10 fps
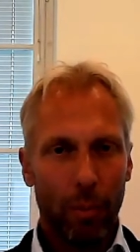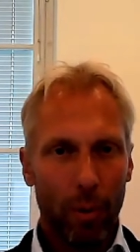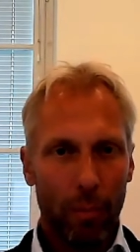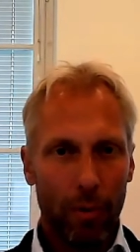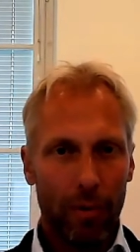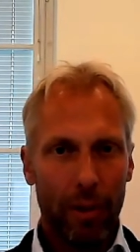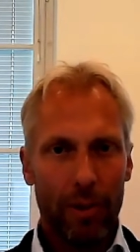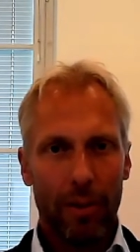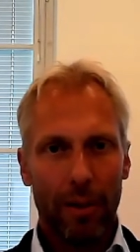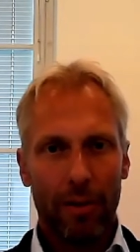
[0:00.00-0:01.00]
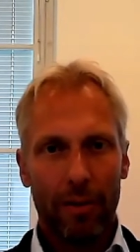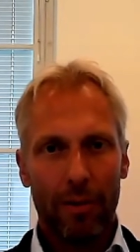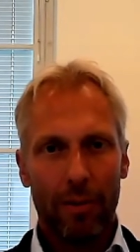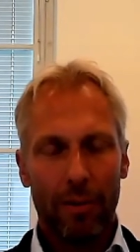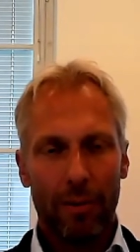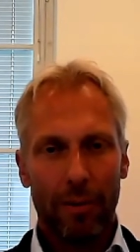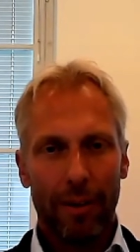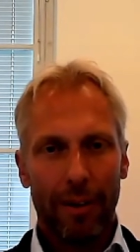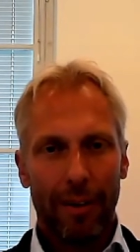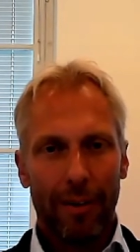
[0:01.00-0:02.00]
board positions to
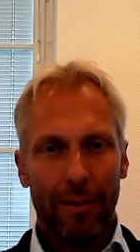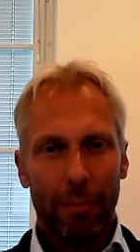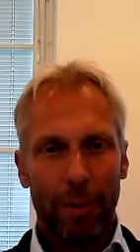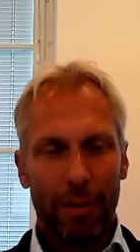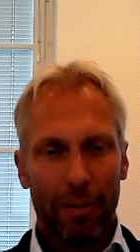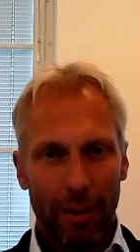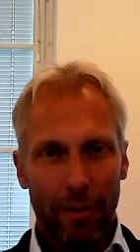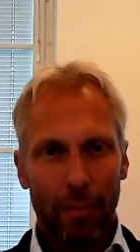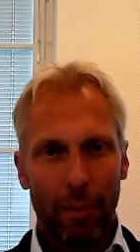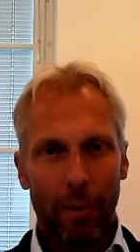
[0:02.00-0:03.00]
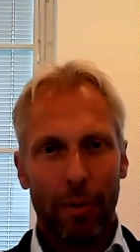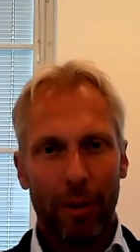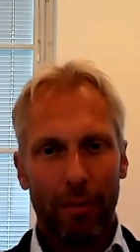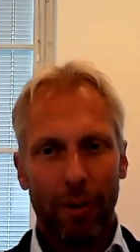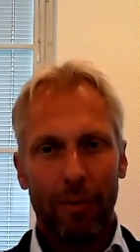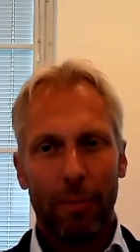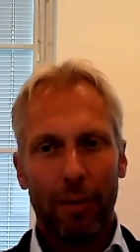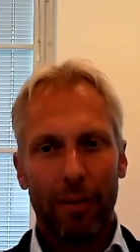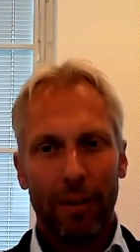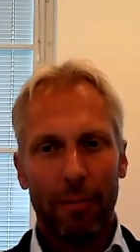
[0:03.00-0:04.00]
to be a central part of the
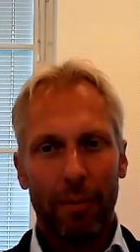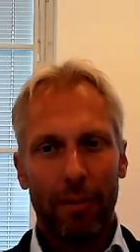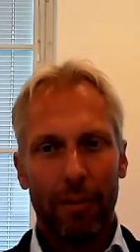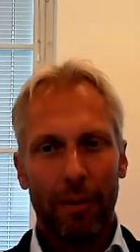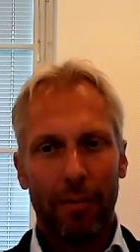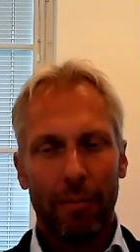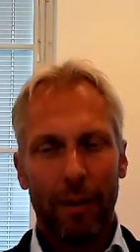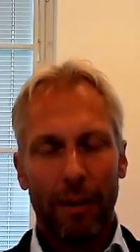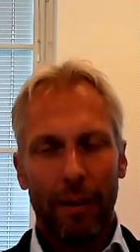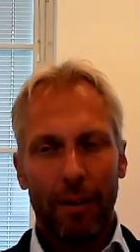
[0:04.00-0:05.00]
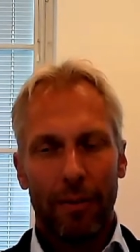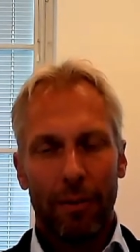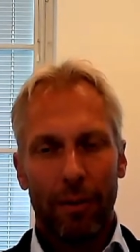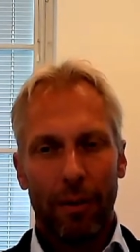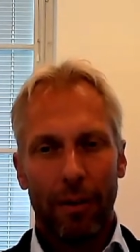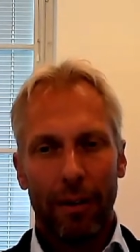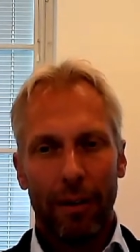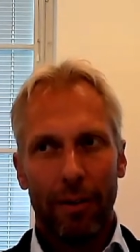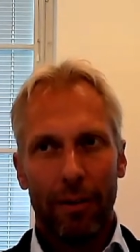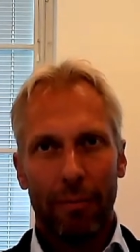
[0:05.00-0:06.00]
investment teams. Um, so
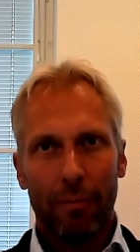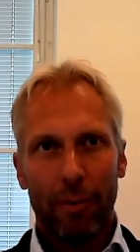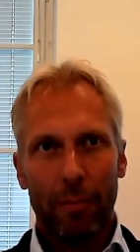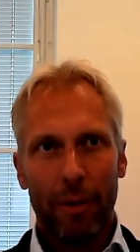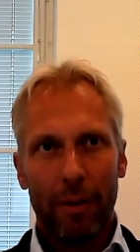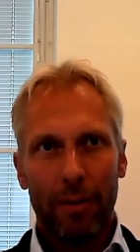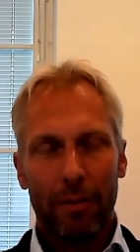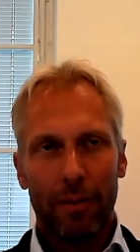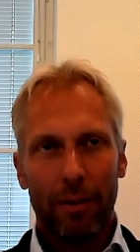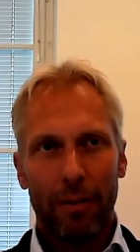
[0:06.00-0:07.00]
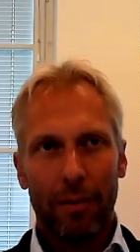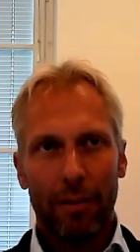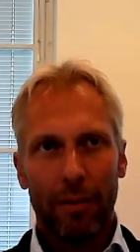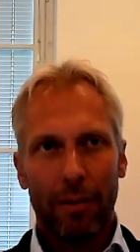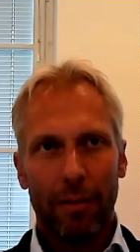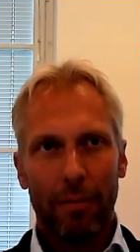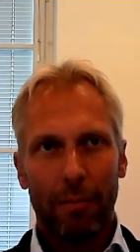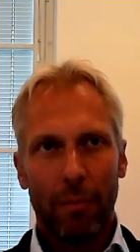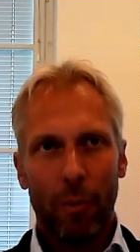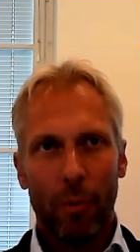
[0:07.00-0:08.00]
leadership for me is is uh,
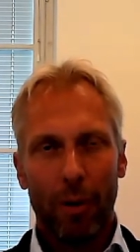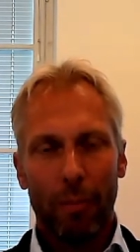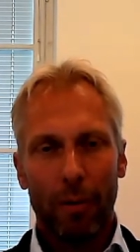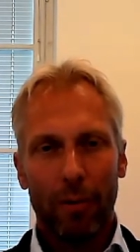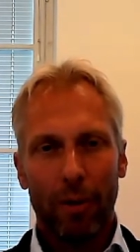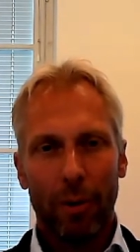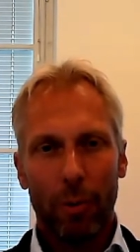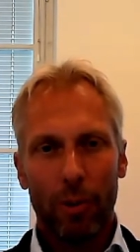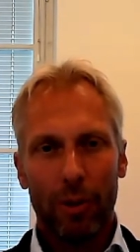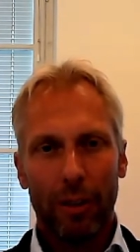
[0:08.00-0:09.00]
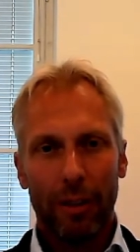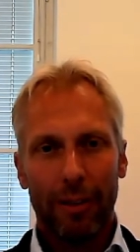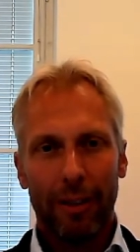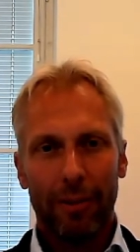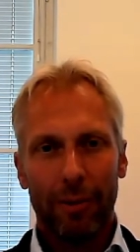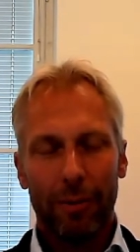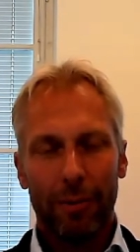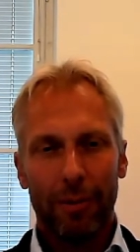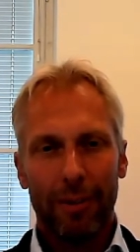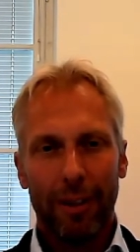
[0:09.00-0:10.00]
more about coaching than to
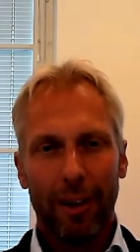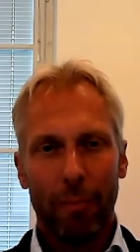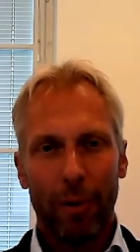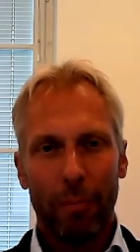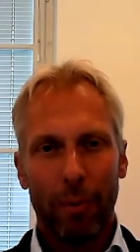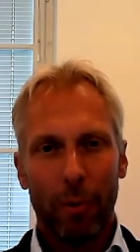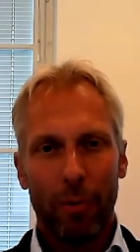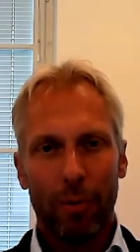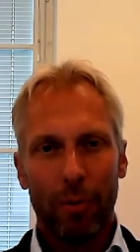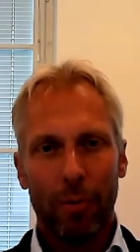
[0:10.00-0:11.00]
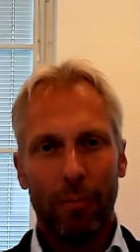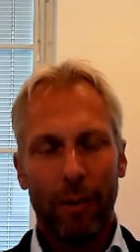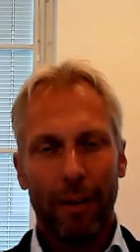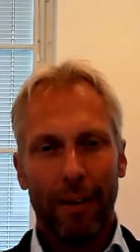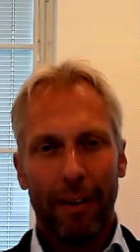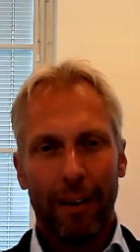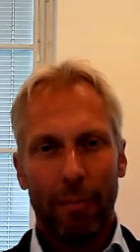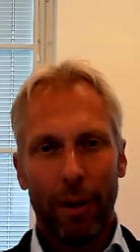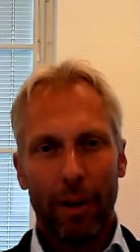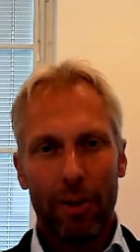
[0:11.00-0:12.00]
tell people what to do,
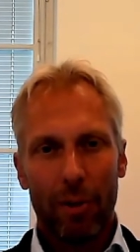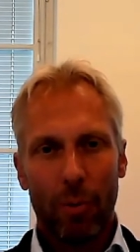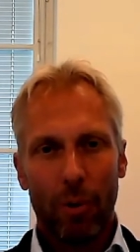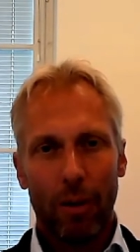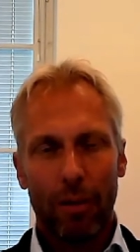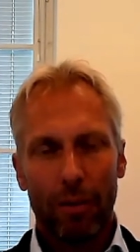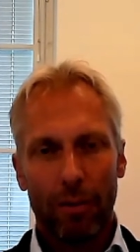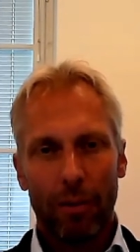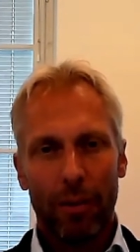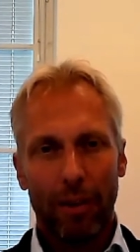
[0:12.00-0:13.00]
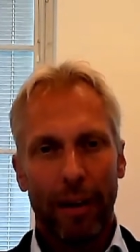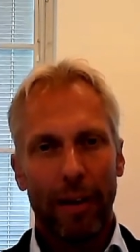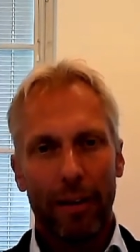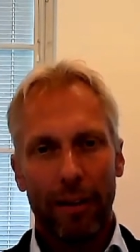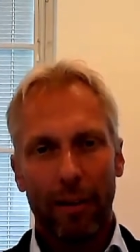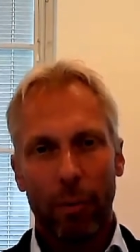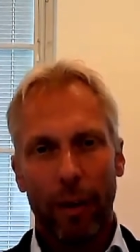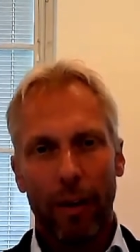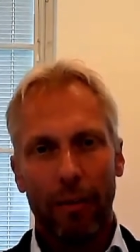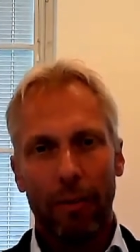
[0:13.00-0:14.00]
and make sure that you know the talent that we
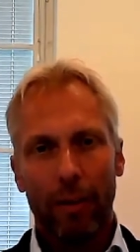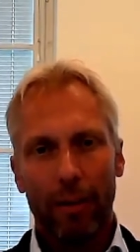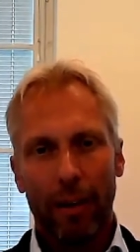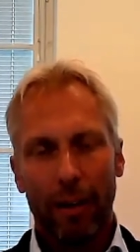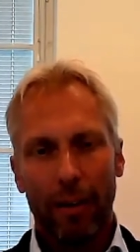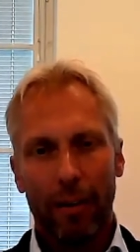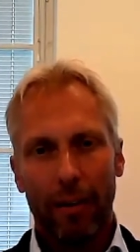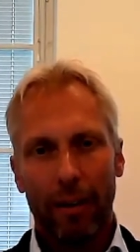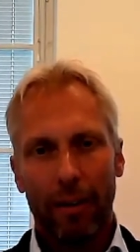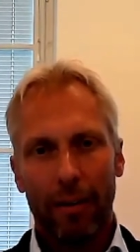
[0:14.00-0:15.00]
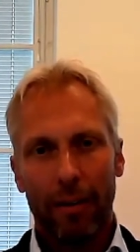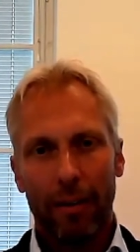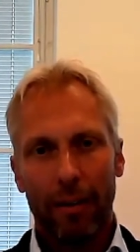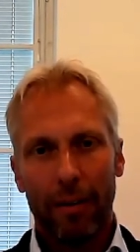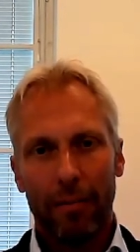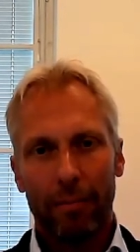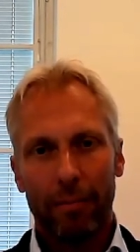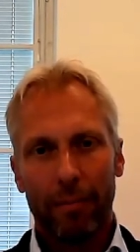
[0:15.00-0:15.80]
have that they uh, that they